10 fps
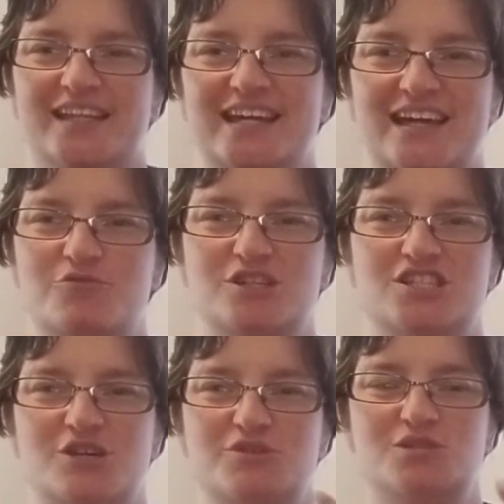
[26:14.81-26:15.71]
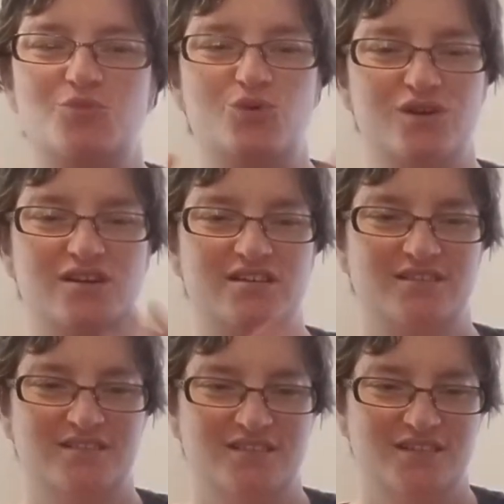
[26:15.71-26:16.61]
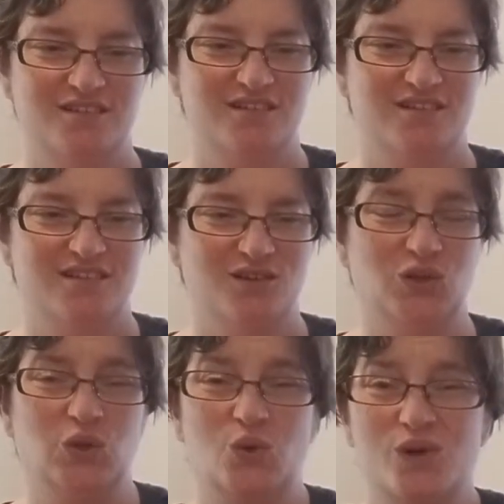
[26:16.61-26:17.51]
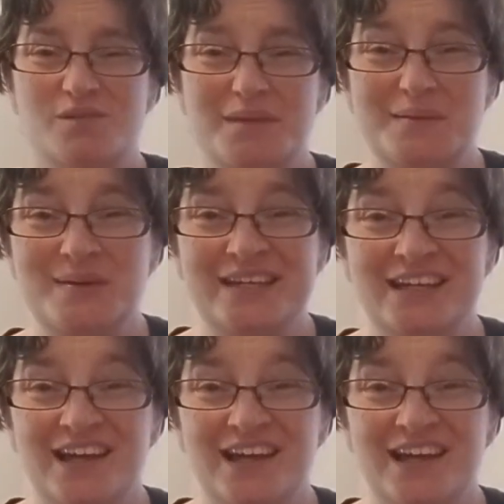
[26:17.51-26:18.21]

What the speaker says: Like, I wish there was more lore, maybe?